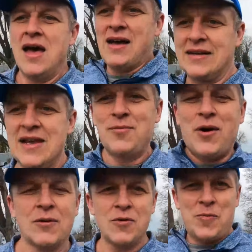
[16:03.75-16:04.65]
at
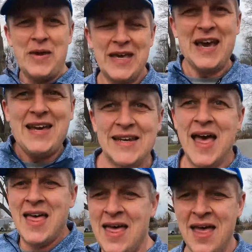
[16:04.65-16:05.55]

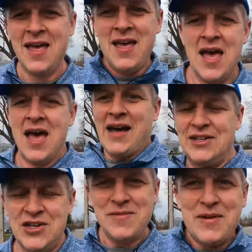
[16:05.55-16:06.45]

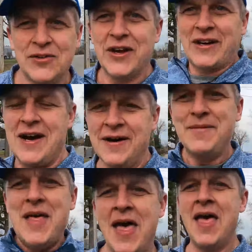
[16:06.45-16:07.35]
keeprunningwithbk@gmail.com.